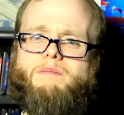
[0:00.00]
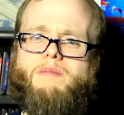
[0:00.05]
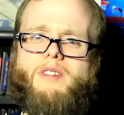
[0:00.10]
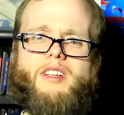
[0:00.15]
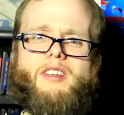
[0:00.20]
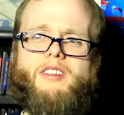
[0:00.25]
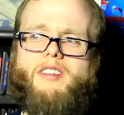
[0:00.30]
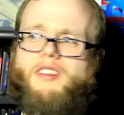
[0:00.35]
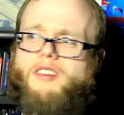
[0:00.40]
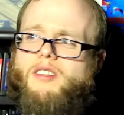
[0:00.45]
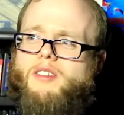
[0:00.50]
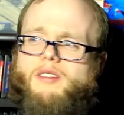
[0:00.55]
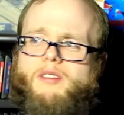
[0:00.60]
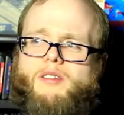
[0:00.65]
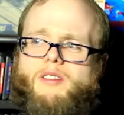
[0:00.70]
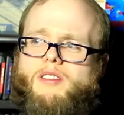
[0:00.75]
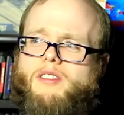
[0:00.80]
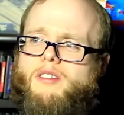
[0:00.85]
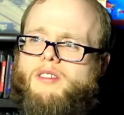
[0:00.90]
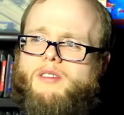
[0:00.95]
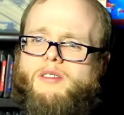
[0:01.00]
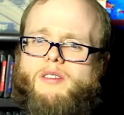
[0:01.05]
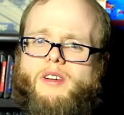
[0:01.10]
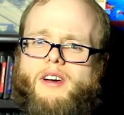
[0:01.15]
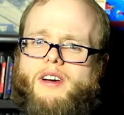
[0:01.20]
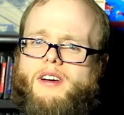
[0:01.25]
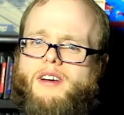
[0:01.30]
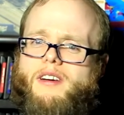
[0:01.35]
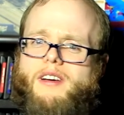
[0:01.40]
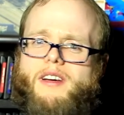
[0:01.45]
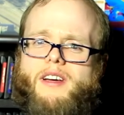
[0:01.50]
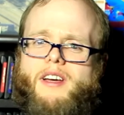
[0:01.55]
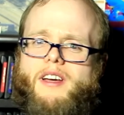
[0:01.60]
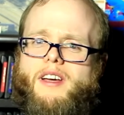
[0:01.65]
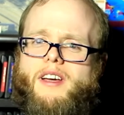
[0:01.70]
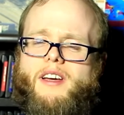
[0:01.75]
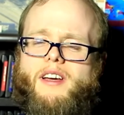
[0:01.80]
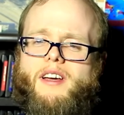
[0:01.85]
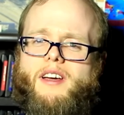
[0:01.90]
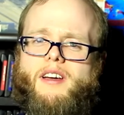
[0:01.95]
continue to
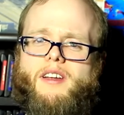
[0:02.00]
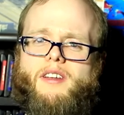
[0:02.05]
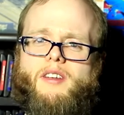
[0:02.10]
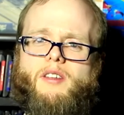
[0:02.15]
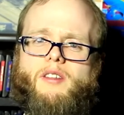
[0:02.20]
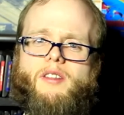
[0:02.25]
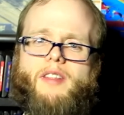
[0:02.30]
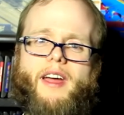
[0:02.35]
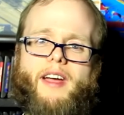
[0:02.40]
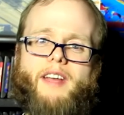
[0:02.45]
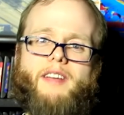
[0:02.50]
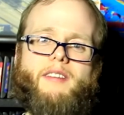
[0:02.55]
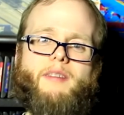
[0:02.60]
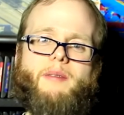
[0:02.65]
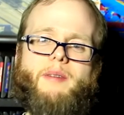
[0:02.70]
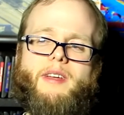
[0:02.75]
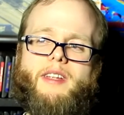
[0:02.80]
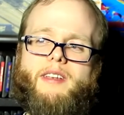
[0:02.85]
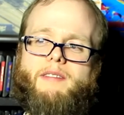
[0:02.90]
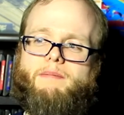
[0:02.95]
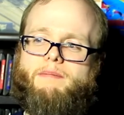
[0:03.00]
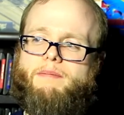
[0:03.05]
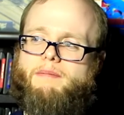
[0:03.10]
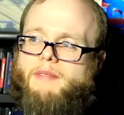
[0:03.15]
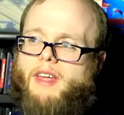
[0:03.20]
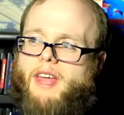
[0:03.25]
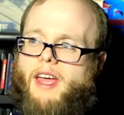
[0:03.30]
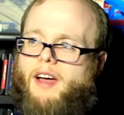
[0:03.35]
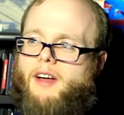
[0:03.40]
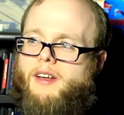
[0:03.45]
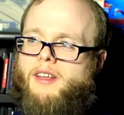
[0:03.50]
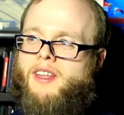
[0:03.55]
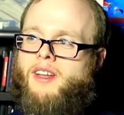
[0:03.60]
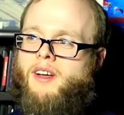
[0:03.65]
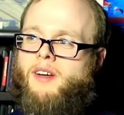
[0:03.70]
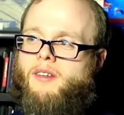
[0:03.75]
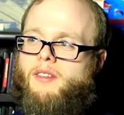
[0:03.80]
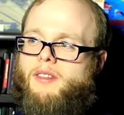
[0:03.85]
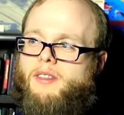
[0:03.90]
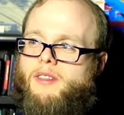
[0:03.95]
do that, because I mean, hell, you
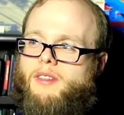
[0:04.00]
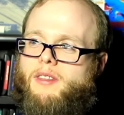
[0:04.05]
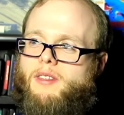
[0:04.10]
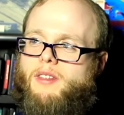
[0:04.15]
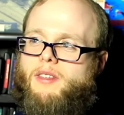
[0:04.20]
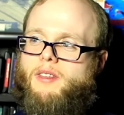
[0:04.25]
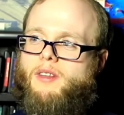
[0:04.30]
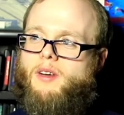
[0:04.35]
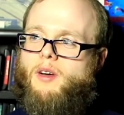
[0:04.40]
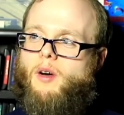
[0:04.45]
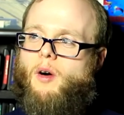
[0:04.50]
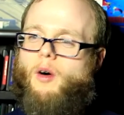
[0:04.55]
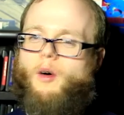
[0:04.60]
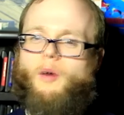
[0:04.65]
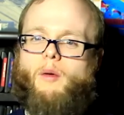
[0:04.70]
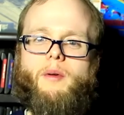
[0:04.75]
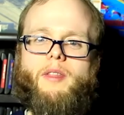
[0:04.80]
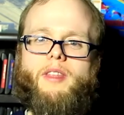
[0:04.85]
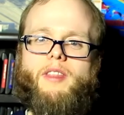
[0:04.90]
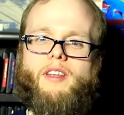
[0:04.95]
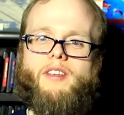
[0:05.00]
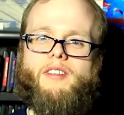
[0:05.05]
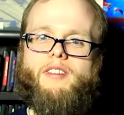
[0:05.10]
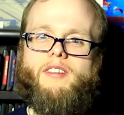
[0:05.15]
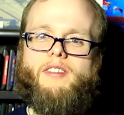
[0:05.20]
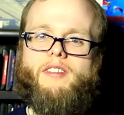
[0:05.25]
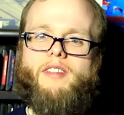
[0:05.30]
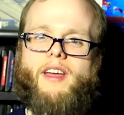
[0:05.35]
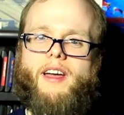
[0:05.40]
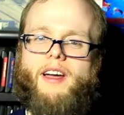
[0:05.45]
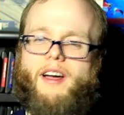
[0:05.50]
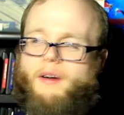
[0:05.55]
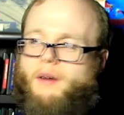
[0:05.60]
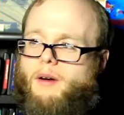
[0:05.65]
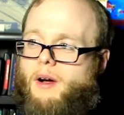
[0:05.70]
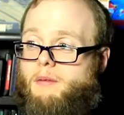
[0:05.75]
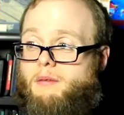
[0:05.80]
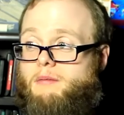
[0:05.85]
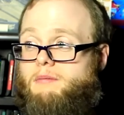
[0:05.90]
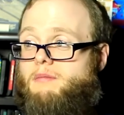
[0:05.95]
know, the goal with this is that
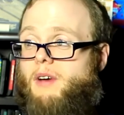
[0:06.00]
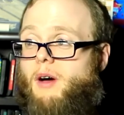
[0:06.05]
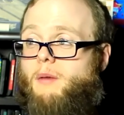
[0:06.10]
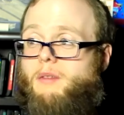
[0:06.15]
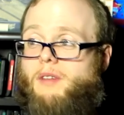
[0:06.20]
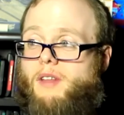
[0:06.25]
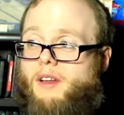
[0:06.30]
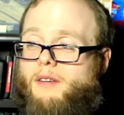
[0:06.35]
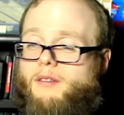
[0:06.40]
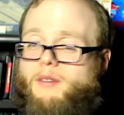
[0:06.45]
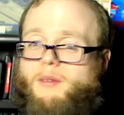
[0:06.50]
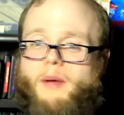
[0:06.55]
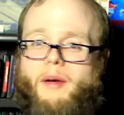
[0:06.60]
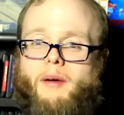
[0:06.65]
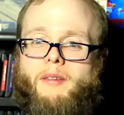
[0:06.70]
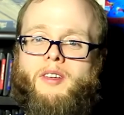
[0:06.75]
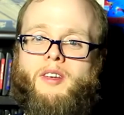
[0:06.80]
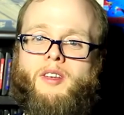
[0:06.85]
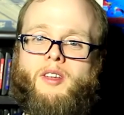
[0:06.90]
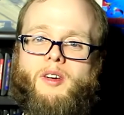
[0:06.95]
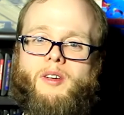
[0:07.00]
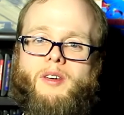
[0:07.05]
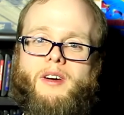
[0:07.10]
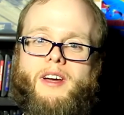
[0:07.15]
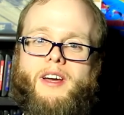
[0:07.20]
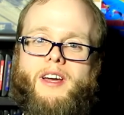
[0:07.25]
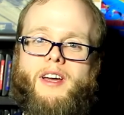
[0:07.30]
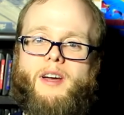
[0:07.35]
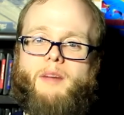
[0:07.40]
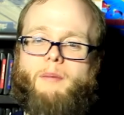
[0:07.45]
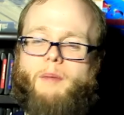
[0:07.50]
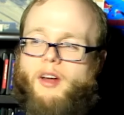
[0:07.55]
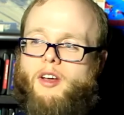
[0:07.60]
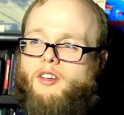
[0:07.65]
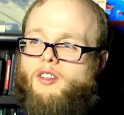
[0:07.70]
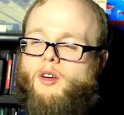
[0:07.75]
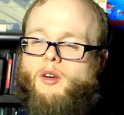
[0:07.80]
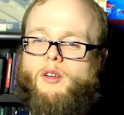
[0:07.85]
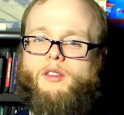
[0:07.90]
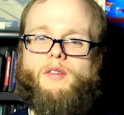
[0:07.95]
I would love to be able to do my
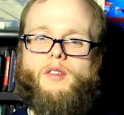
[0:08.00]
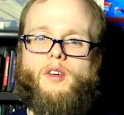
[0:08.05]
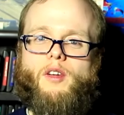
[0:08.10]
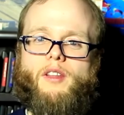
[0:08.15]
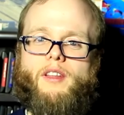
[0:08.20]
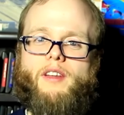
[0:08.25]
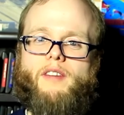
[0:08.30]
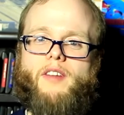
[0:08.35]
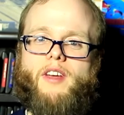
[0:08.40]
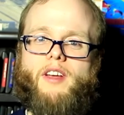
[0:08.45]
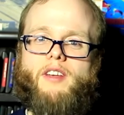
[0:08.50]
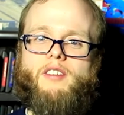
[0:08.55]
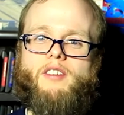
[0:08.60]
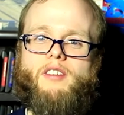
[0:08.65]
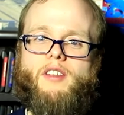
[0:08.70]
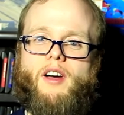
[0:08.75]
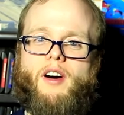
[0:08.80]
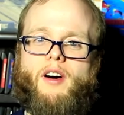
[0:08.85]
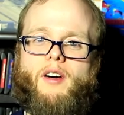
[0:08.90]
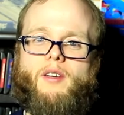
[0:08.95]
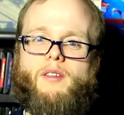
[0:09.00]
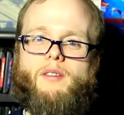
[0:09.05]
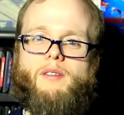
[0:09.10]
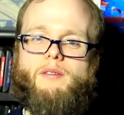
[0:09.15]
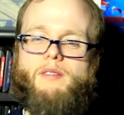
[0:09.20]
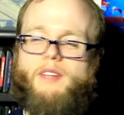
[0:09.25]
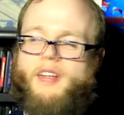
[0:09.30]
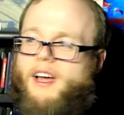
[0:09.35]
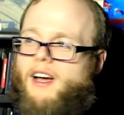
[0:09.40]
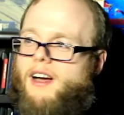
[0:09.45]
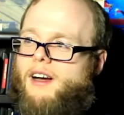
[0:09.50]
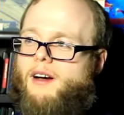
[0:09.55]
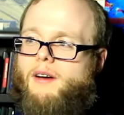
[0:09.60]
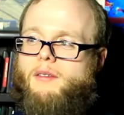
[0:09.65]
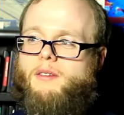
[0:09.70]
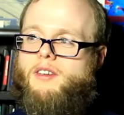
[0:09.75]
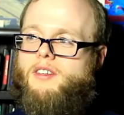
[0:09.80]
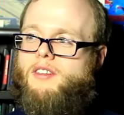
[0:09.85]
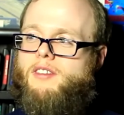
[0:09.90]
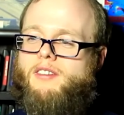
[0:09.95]
shows for a living. So yeah,
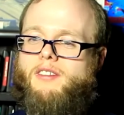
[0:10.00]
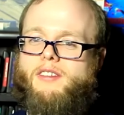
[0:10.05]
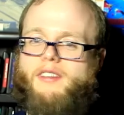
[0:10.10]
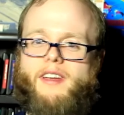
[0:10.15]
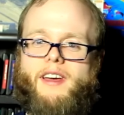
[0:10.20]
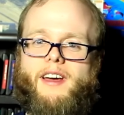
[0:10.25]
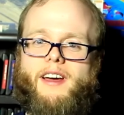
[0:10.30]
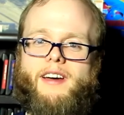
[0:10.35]
I would just